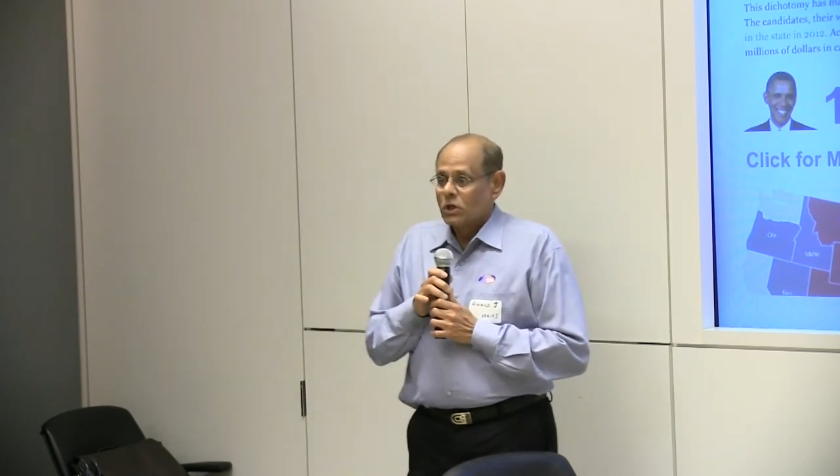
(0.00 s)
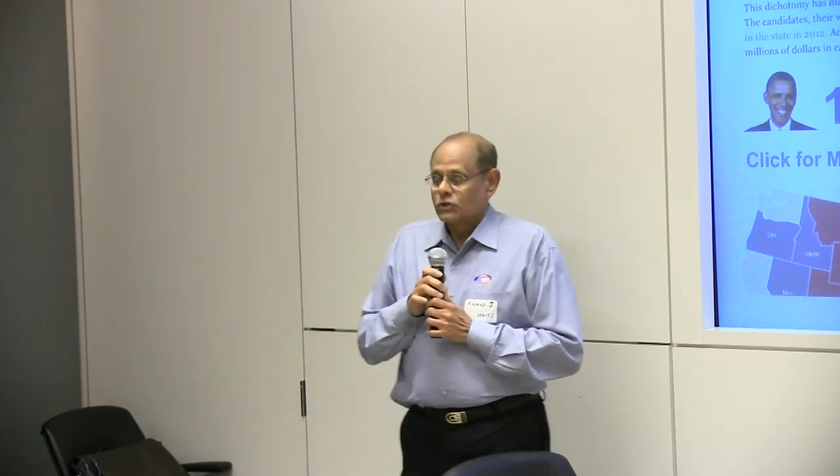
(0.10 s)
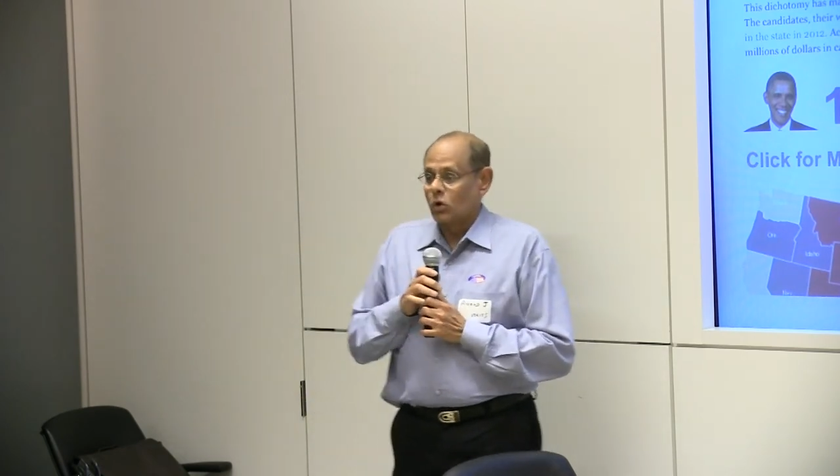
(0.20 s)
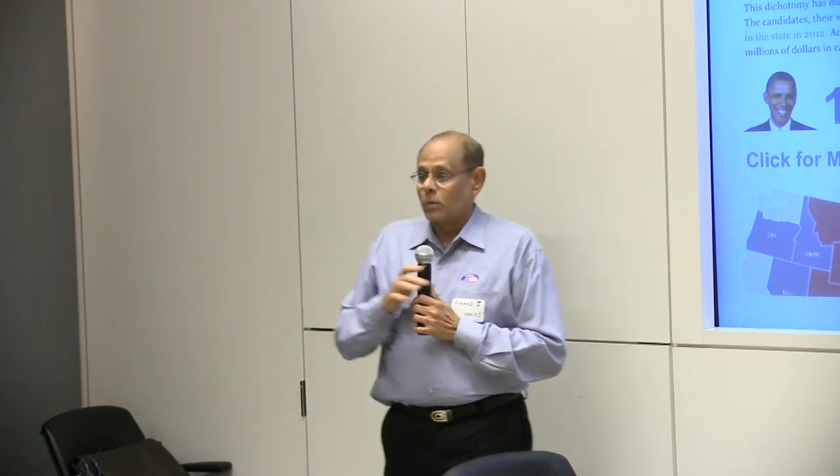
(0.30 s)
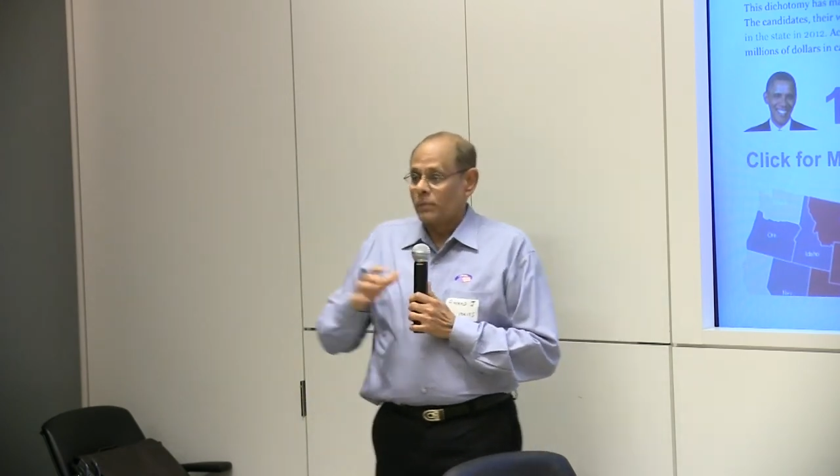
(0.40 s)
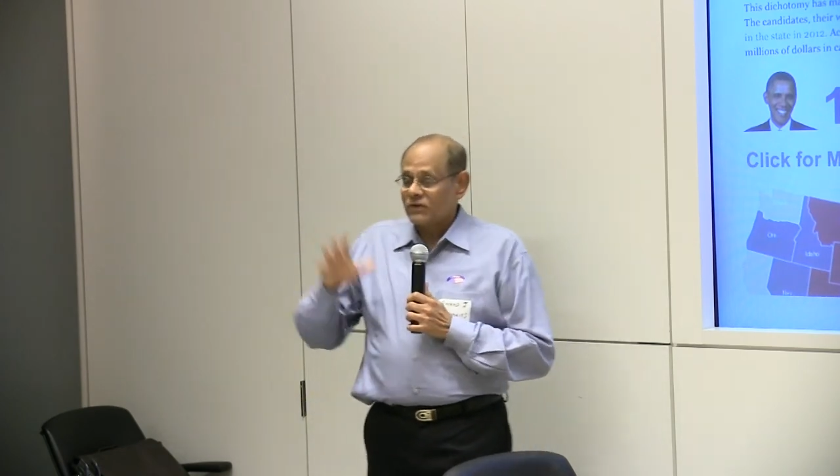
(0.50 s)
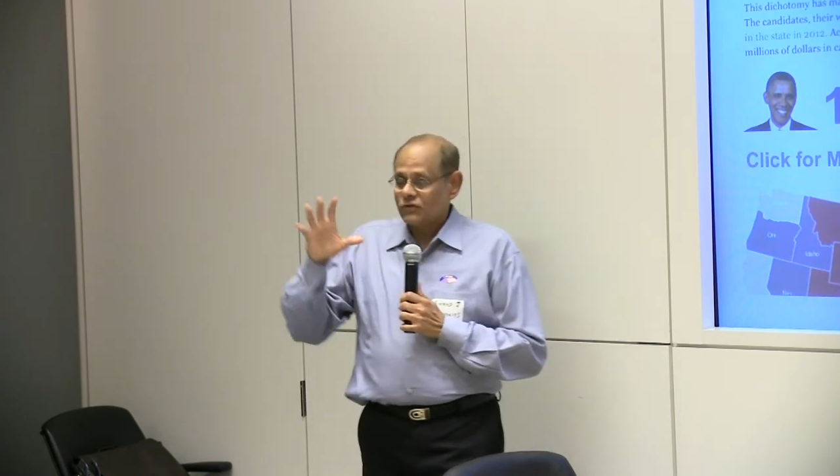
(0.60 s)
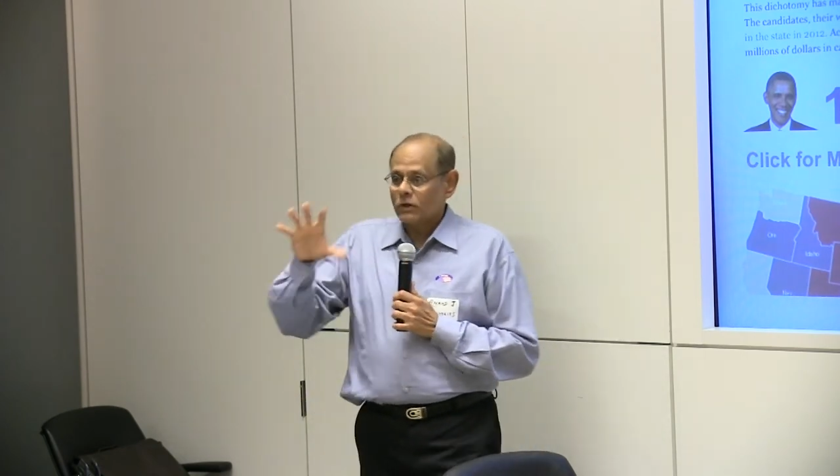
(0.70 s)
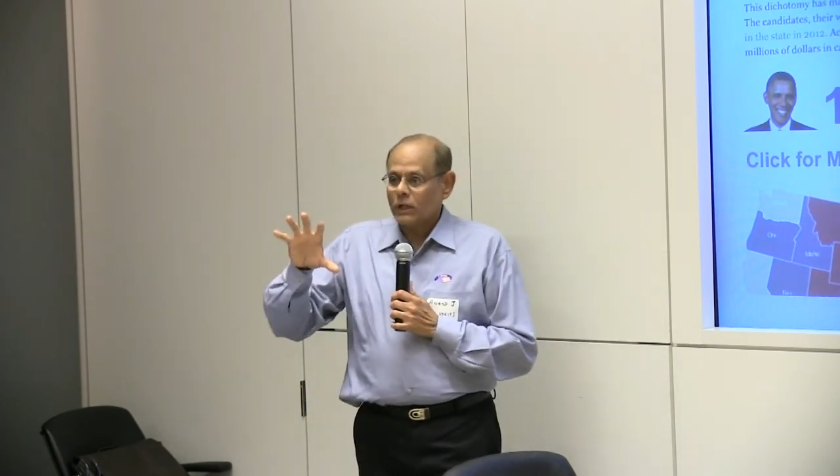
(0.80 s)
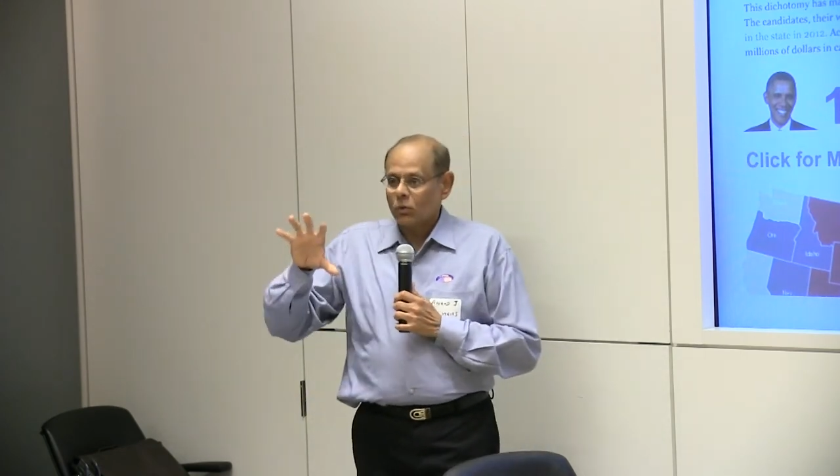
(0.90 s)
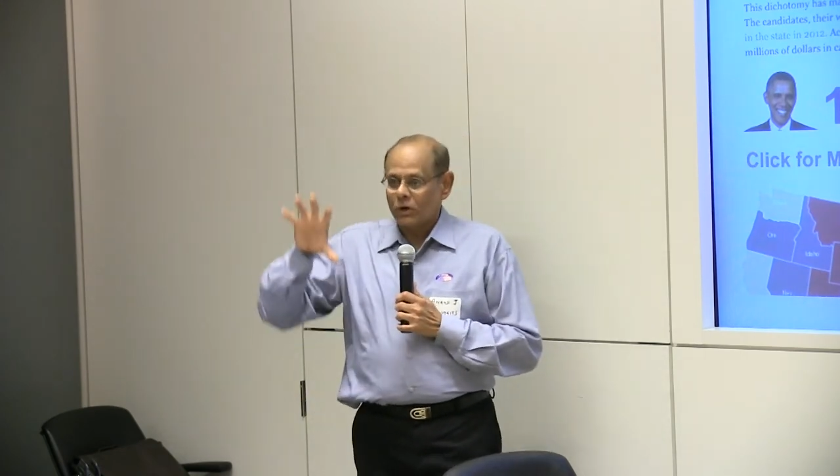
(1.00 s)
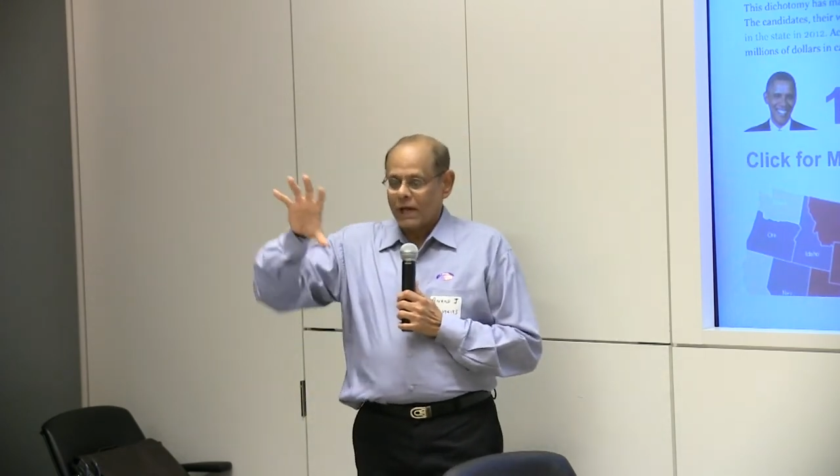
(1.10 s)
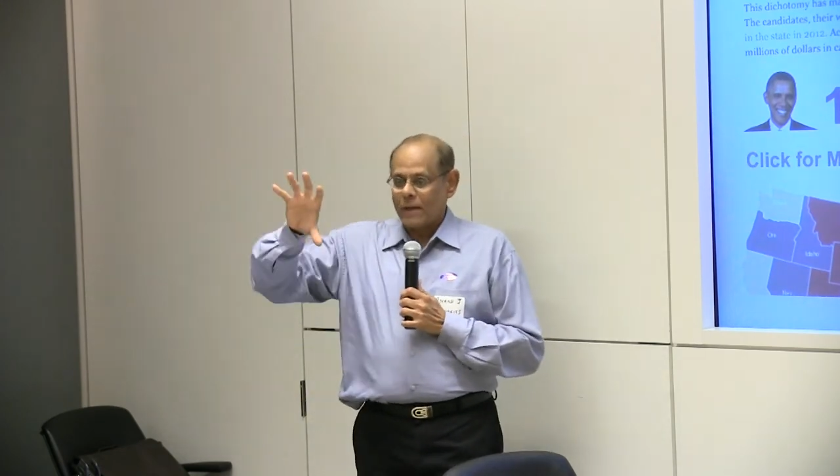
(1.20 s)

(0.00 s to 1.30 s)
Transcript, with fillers: So basically what